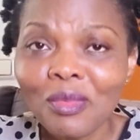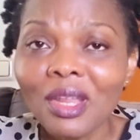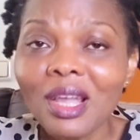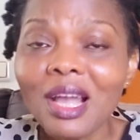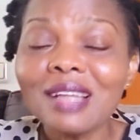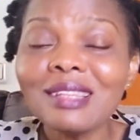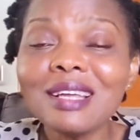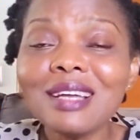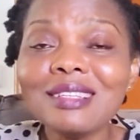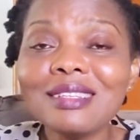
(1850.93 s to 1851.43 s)

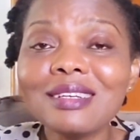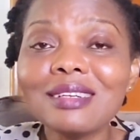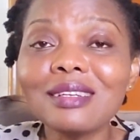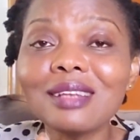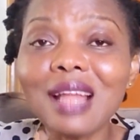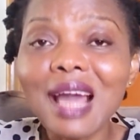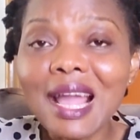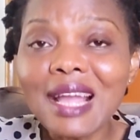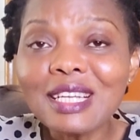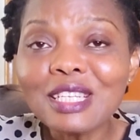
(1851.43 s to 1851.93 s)
And then the
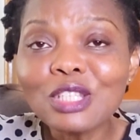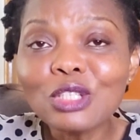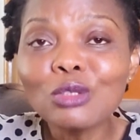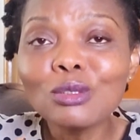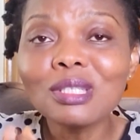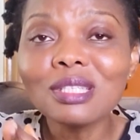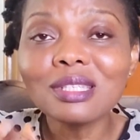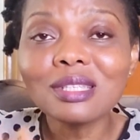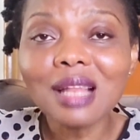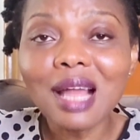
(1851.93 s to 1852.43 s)
likes to
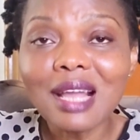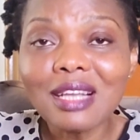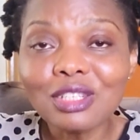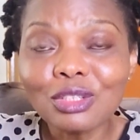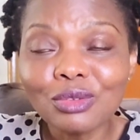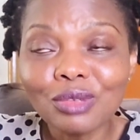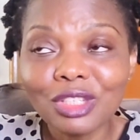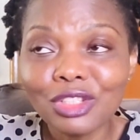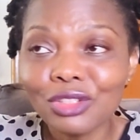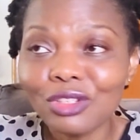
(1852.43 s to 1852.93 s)
dislikes
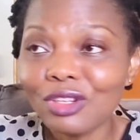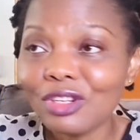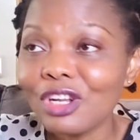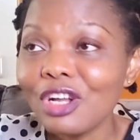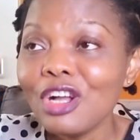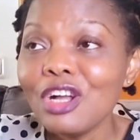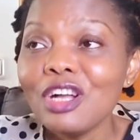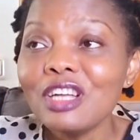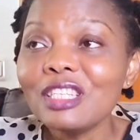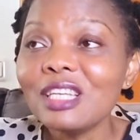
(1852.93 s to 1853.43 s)
ratio.
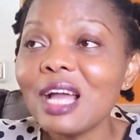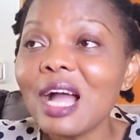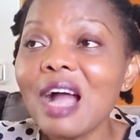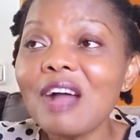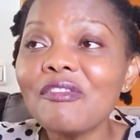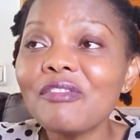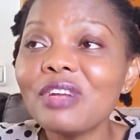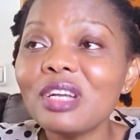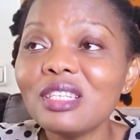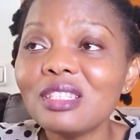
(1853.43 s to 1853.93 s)
The
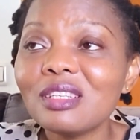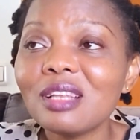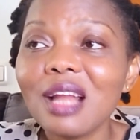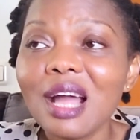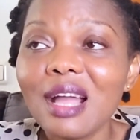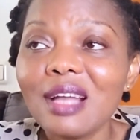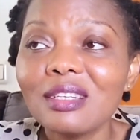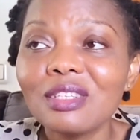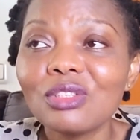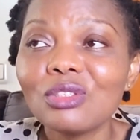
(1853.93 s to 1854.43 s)
average
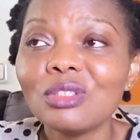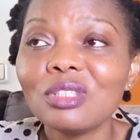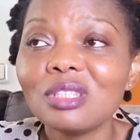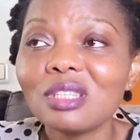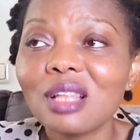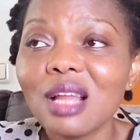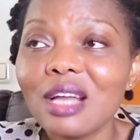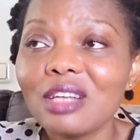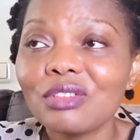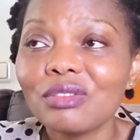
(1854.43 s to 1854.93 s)
likes to
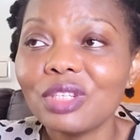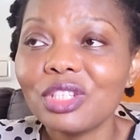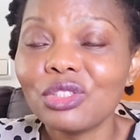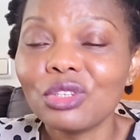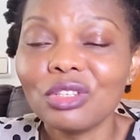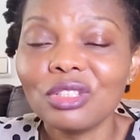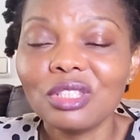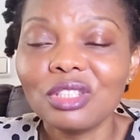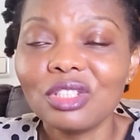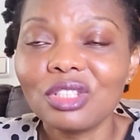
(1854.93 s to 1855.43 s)
dislike ratio
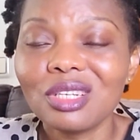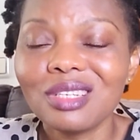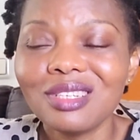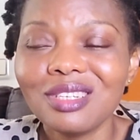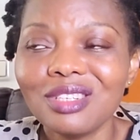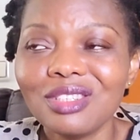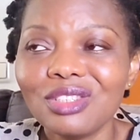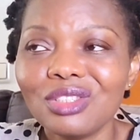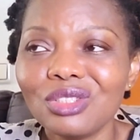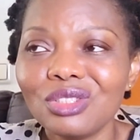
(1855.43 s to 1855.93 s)
on this channel
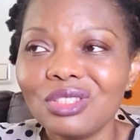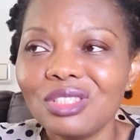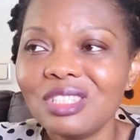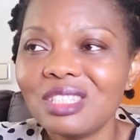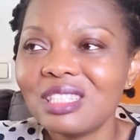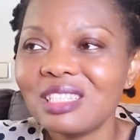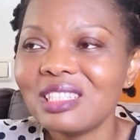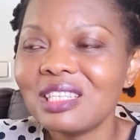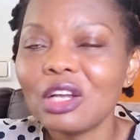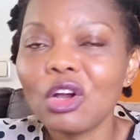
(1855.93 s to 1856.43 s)

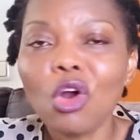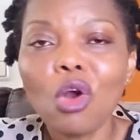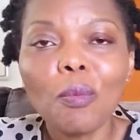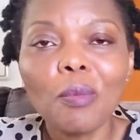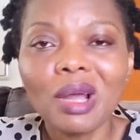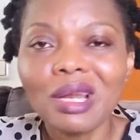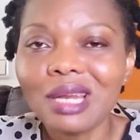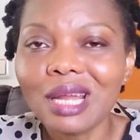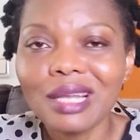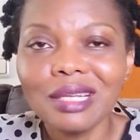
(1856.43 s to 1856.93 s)
is in the upper
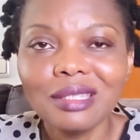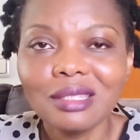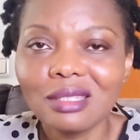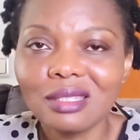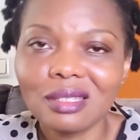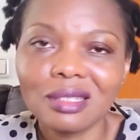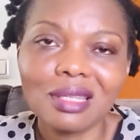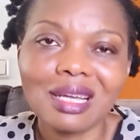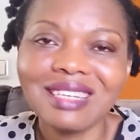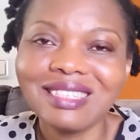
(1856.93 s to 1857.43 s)

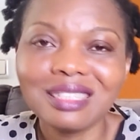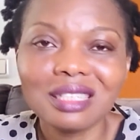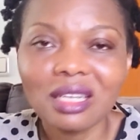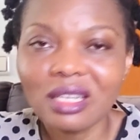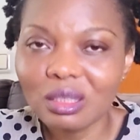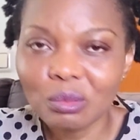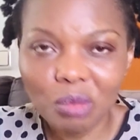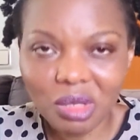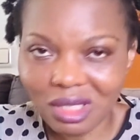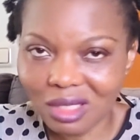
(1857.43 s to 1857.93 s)
90s,
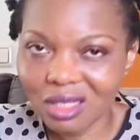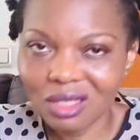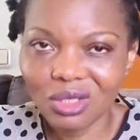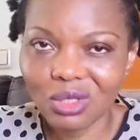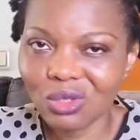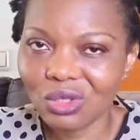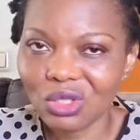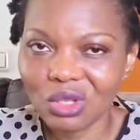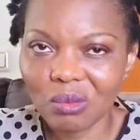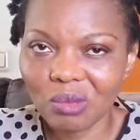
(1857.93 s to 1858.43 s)
98%
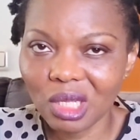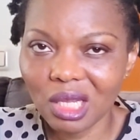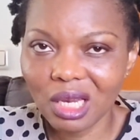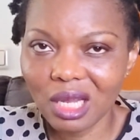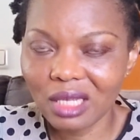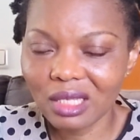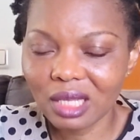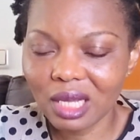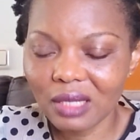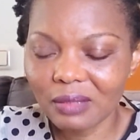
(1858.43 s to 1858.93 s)
or something
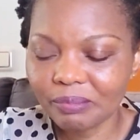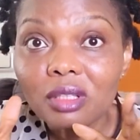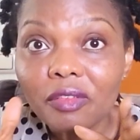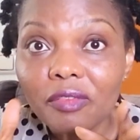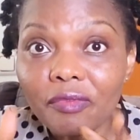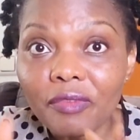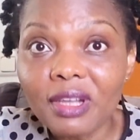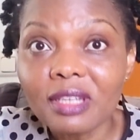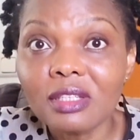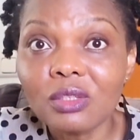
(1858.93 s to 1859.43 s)
like that. The
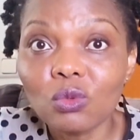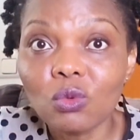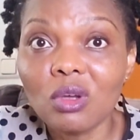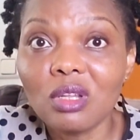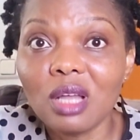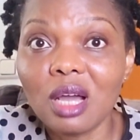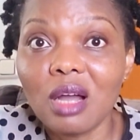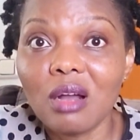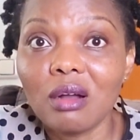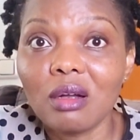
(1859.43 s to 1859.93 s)
first
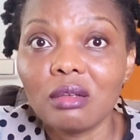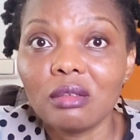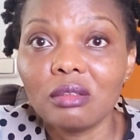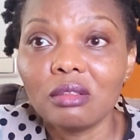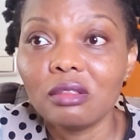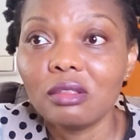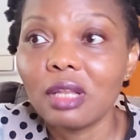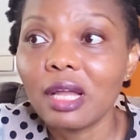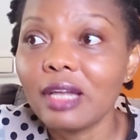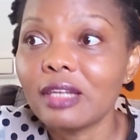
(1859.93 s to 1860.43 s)
1 hour,
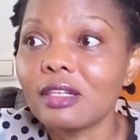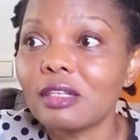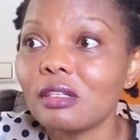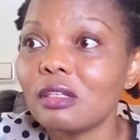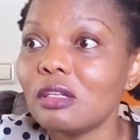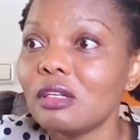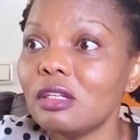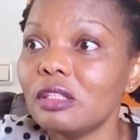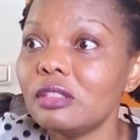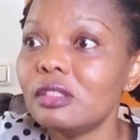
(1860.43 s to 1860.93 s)
like
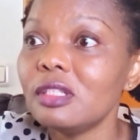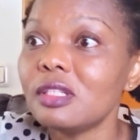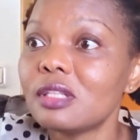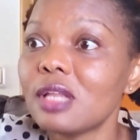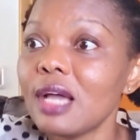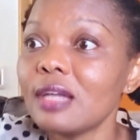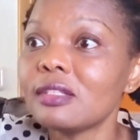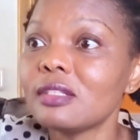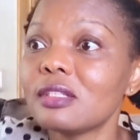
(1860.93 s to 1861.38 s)
dislike,